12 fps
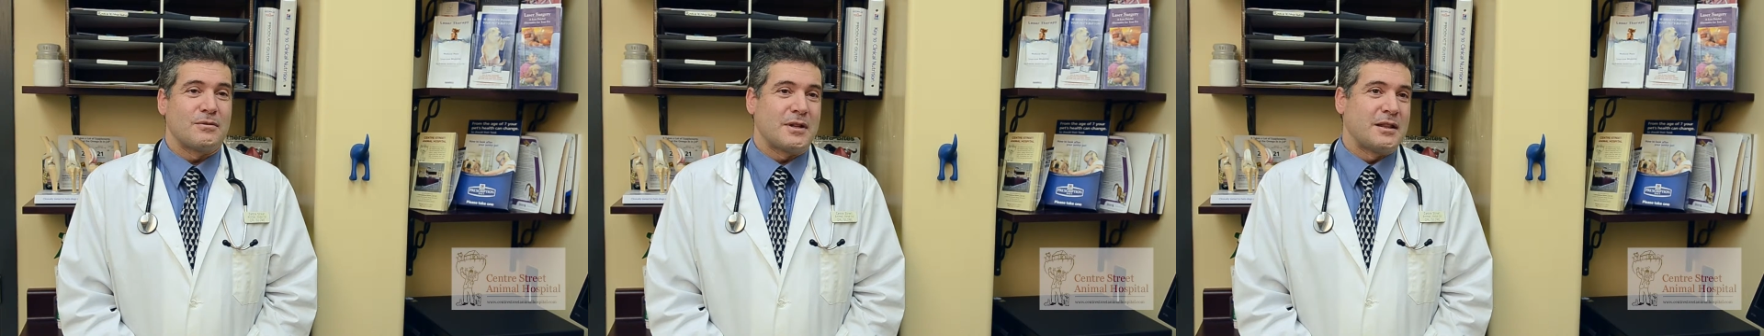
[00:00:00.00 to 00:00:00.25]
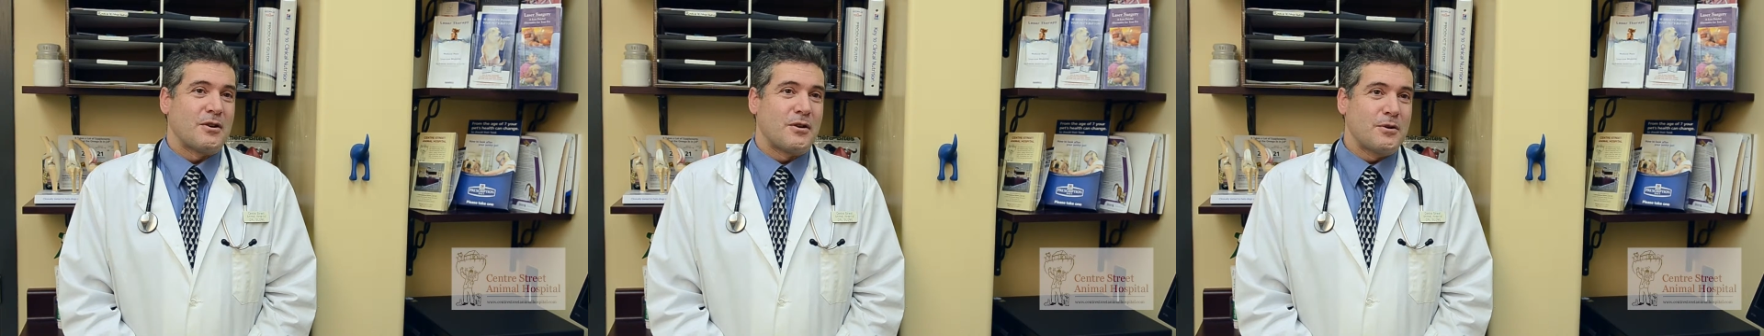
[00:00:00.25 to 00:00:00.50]

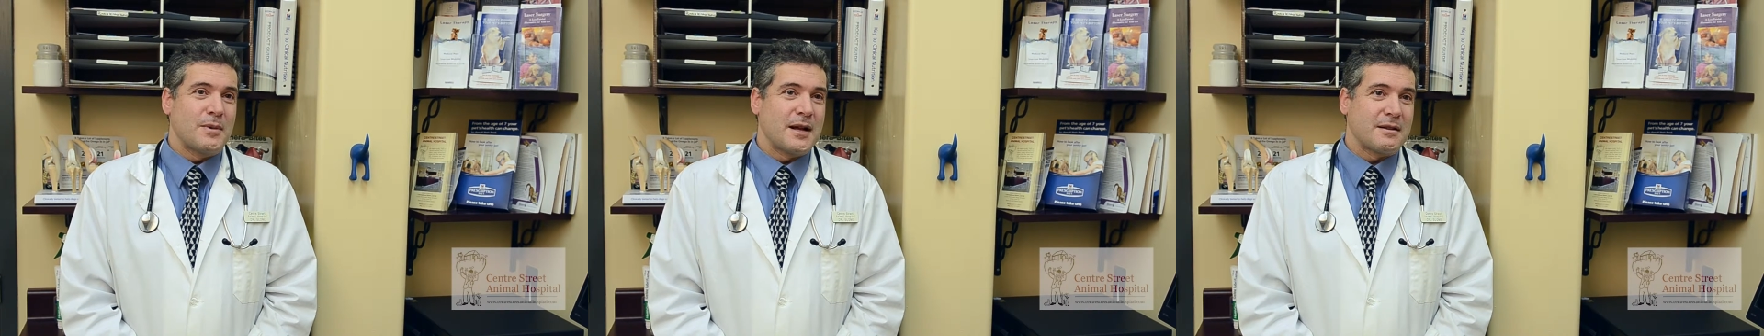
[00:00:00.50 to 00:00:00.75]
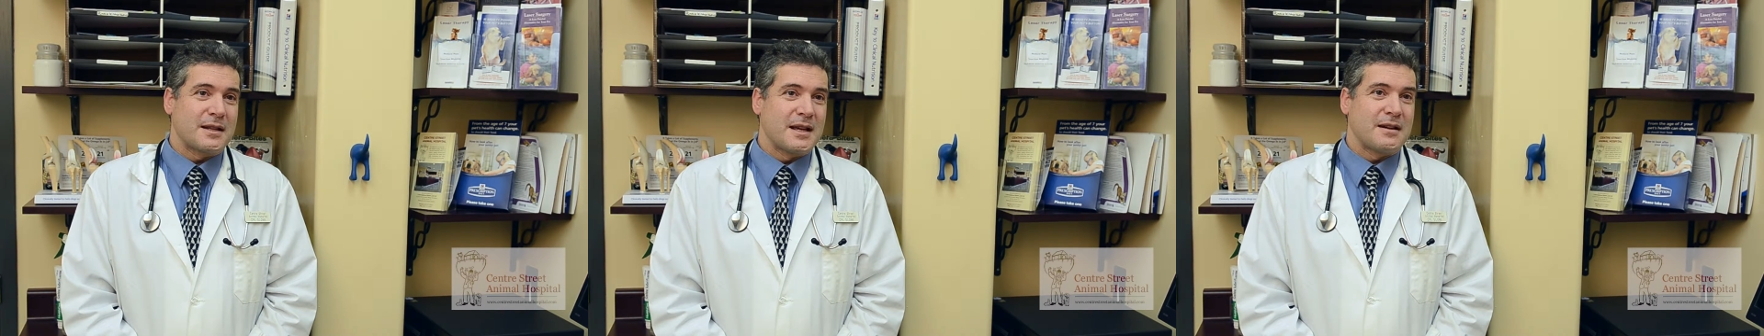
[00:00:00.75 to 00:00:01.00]
and the home
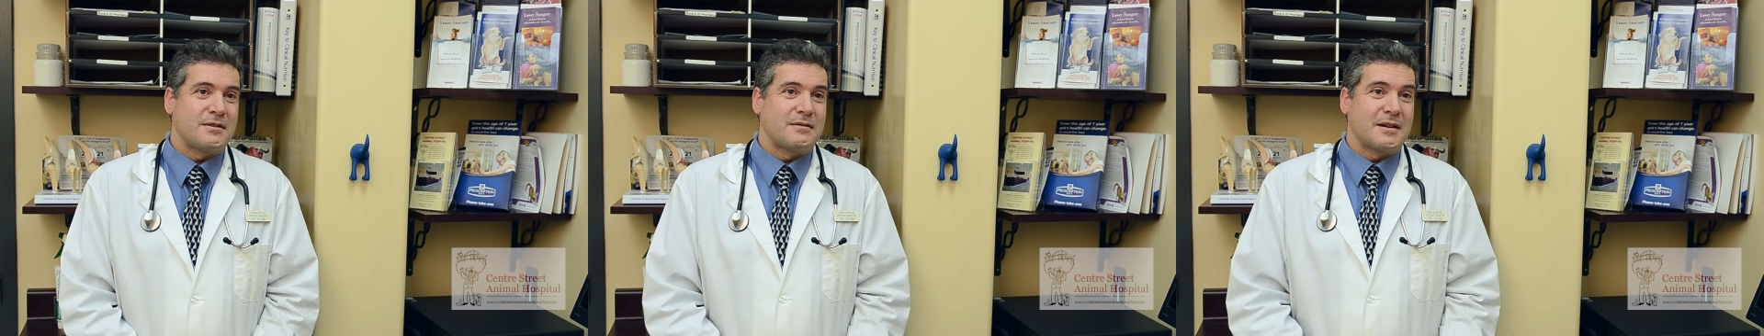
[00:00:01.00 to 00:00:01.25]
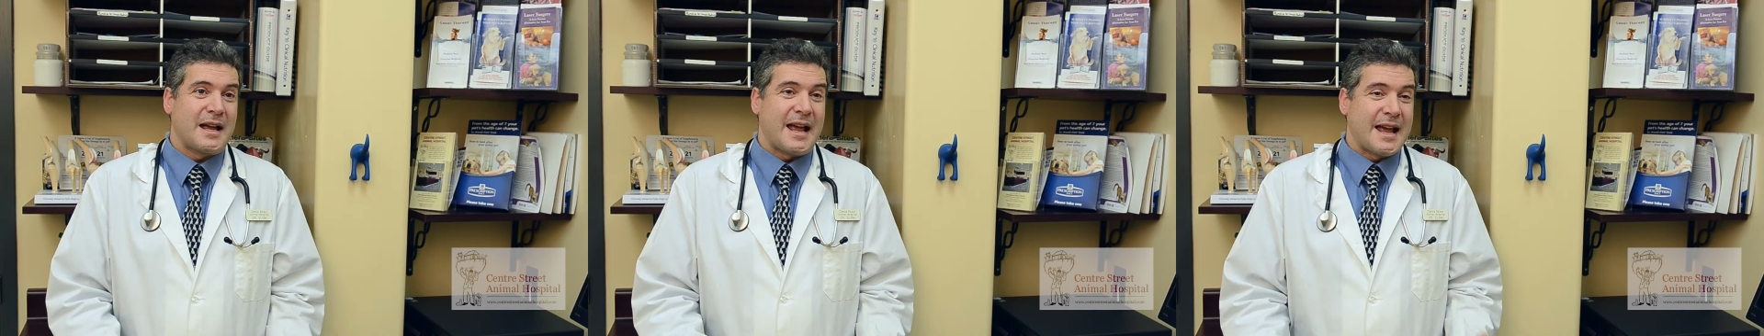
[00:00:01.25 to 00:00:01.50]

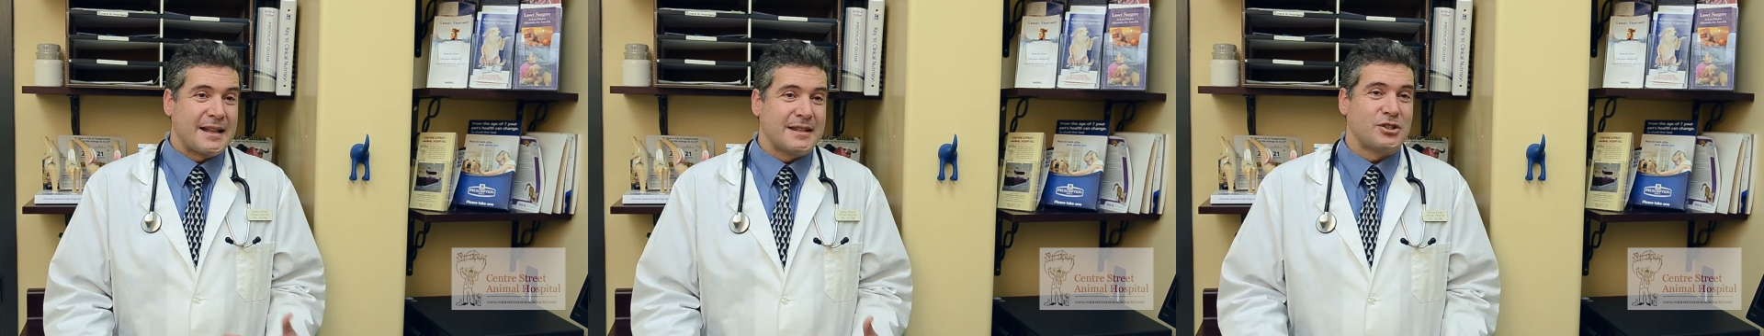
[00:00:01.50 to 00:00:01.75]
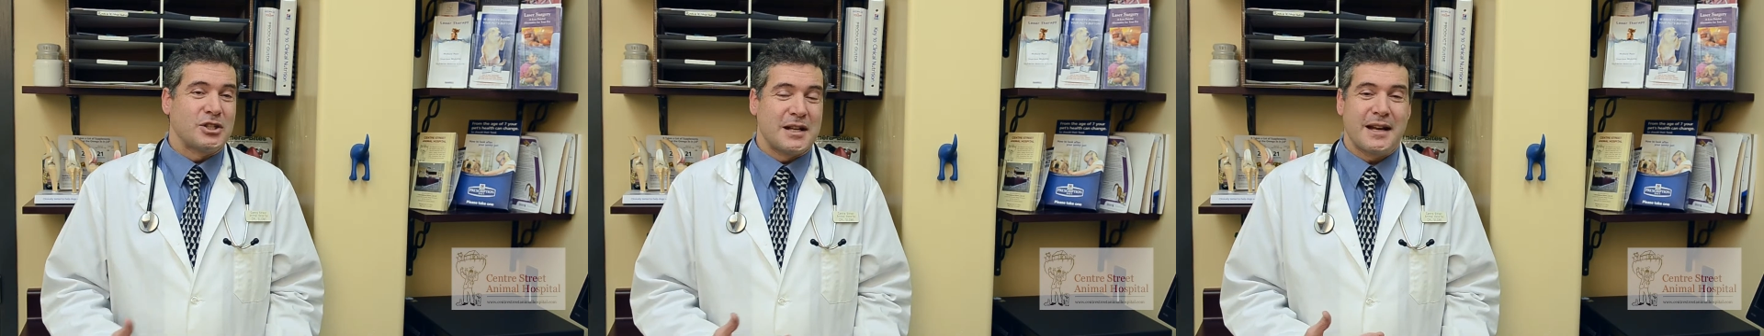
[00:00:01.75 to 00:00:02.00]
healthcare and the
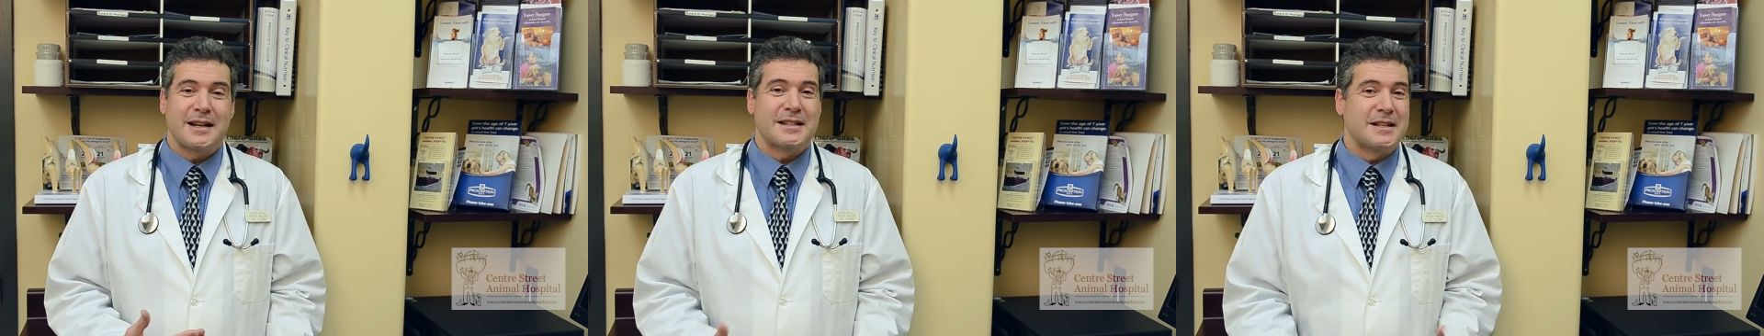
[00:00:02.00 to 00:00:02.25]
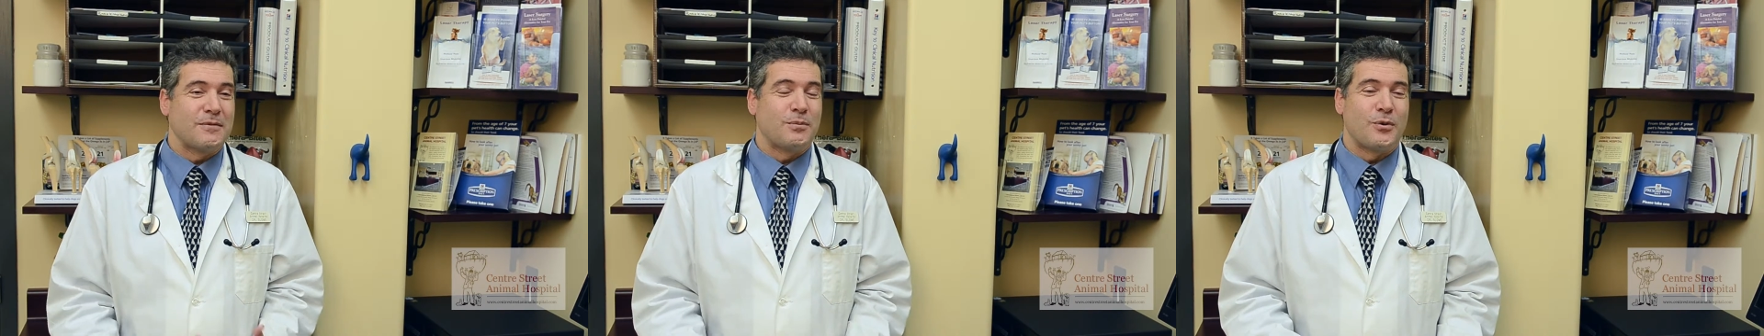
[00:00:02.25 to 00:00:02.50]

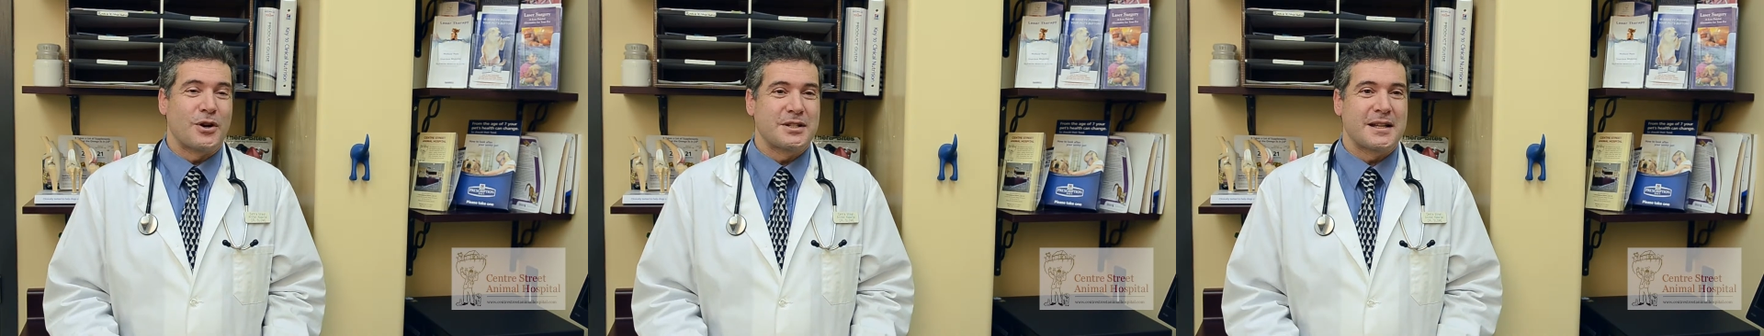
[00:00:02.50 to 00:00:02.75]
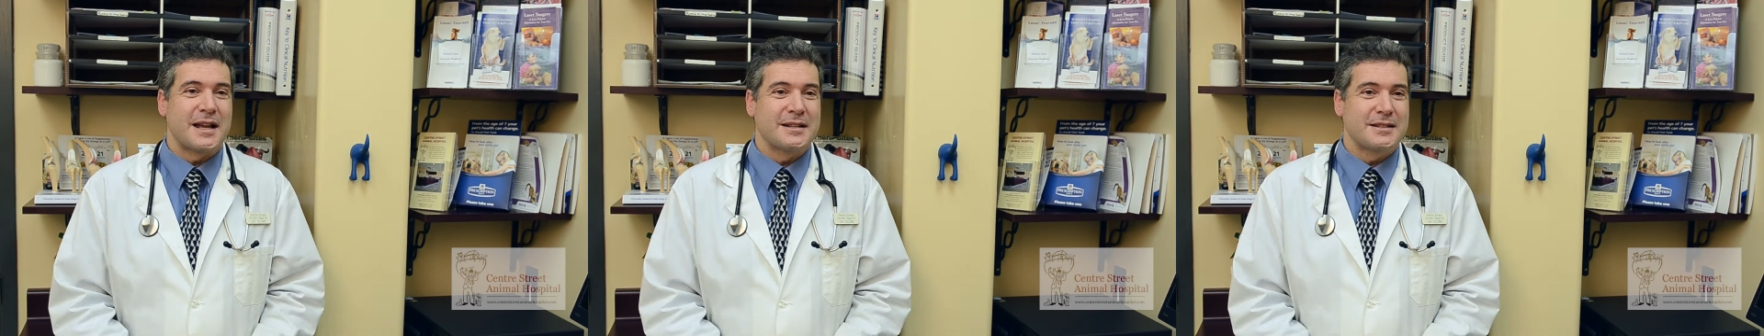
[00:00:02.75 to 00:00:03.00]
genetics have worked
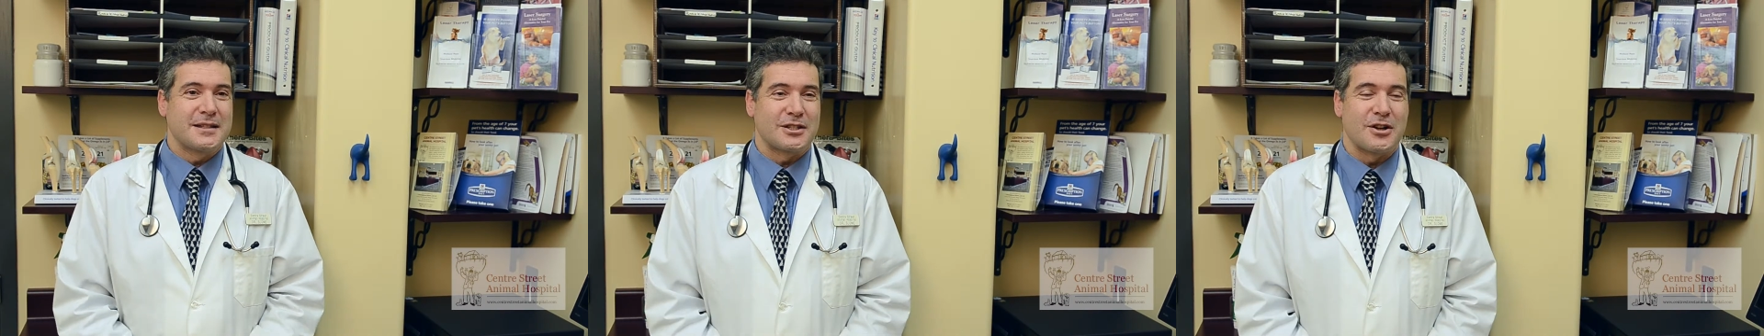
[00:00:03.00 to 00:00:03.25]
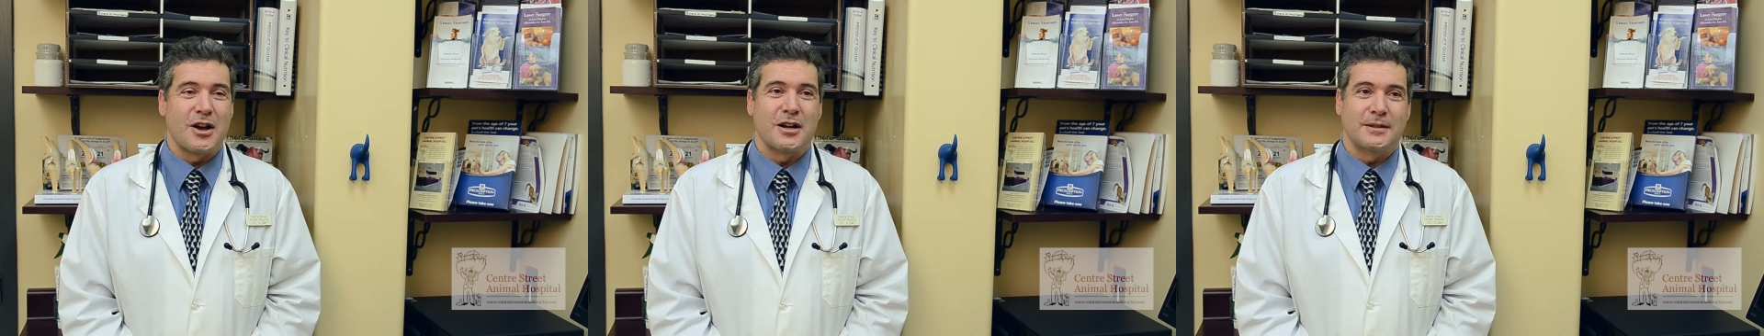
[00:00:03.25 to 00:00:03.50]
against this
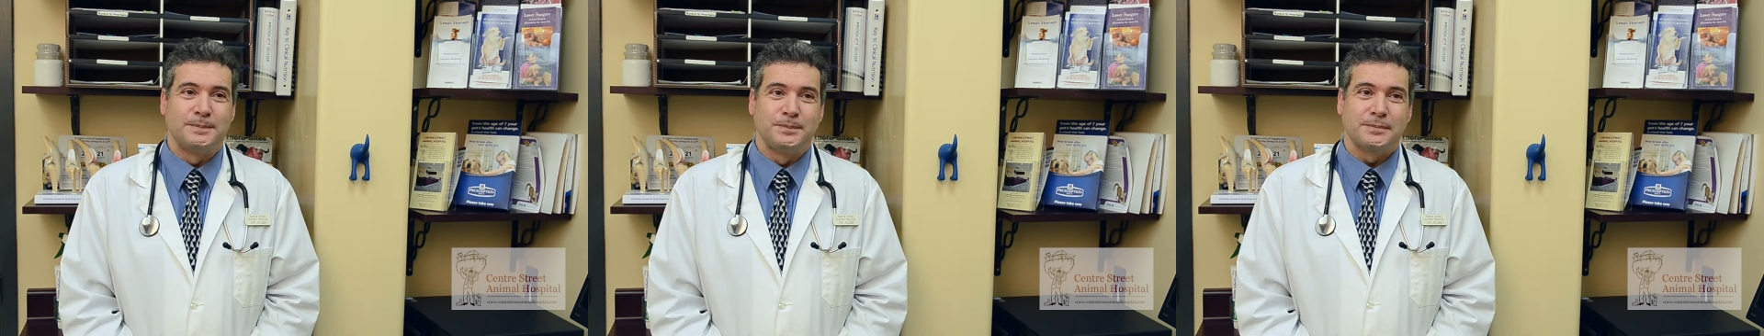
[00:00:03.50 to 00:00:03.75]
dog.